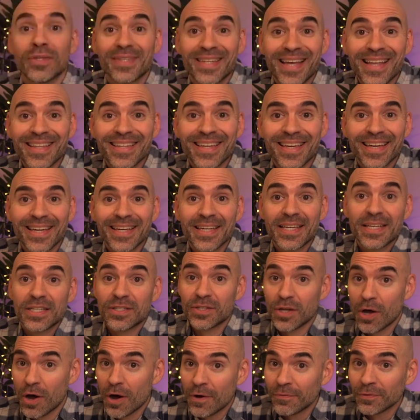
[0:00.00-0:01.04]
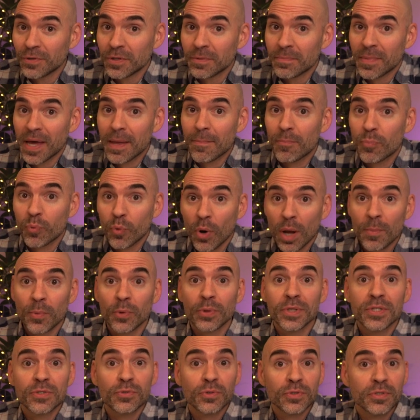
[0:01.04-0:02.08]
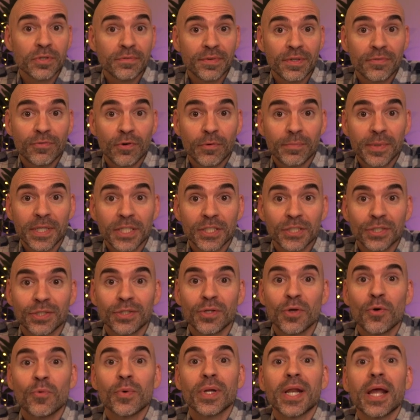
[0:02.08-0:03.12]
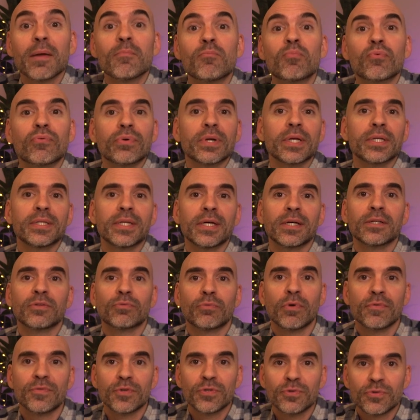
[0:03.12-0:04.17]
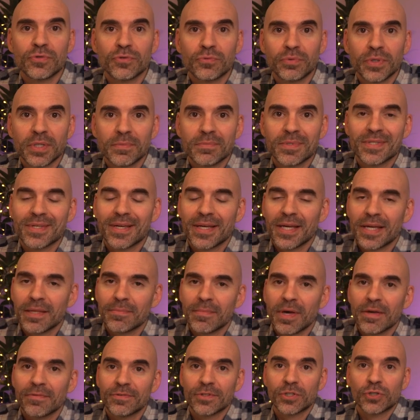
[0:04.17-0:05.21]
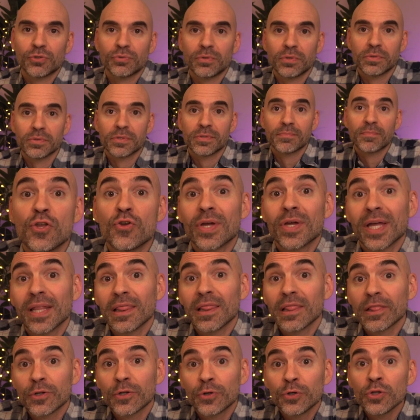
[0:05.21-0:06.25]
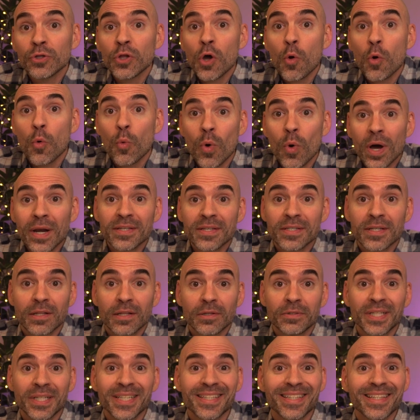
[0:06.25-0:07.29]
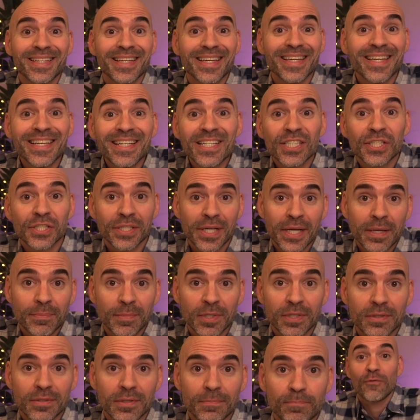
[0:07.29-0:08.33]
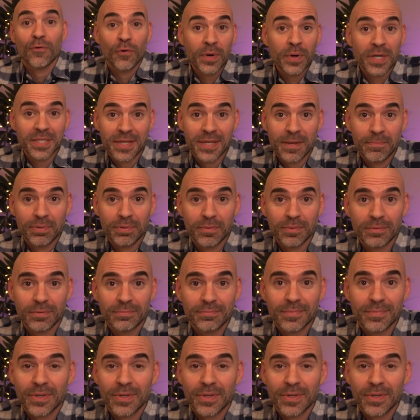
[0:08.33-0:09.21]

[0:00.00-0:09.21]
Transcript: ten K is often my primary source of information when I break down revenue streams in my visuals. You can learn what is included in each segment. For example,